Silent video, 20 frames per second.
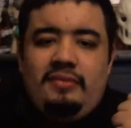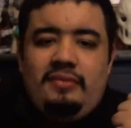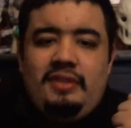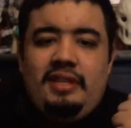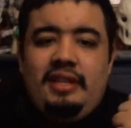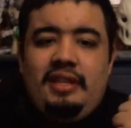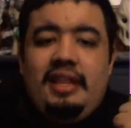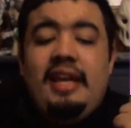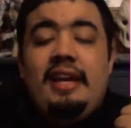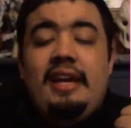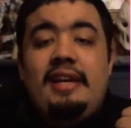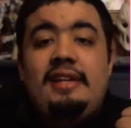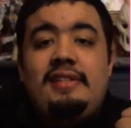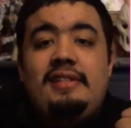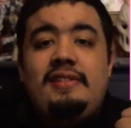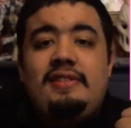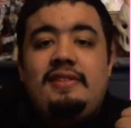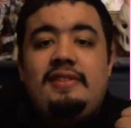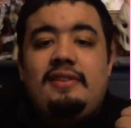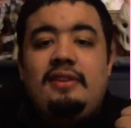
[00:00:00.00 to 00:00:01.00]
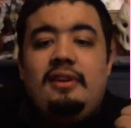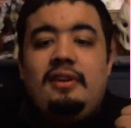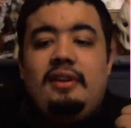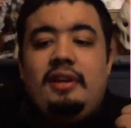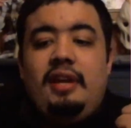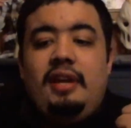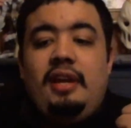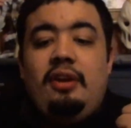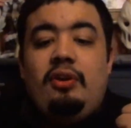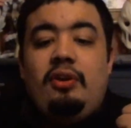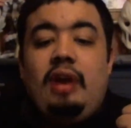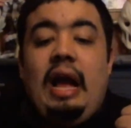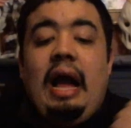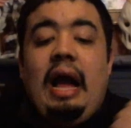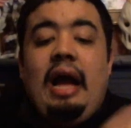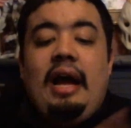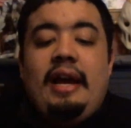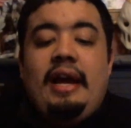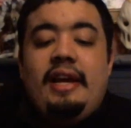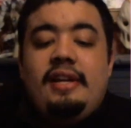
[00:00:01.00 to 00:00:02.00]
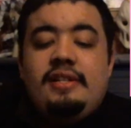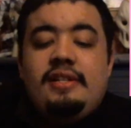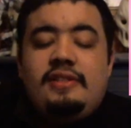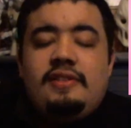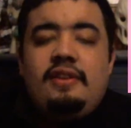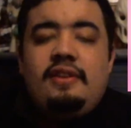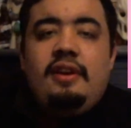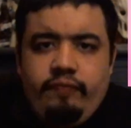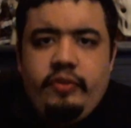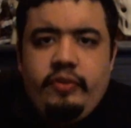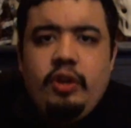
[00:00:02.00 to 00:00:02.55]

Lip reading: this in her eyes,